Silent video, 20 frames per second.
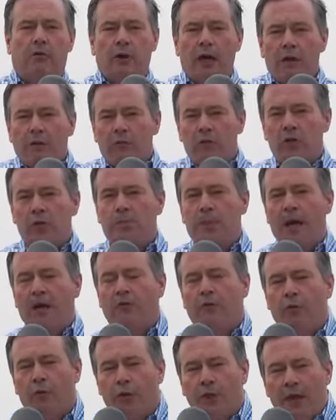greater
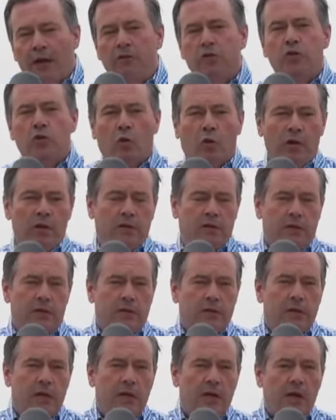respect for their
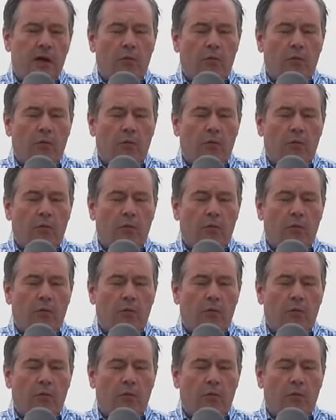choices.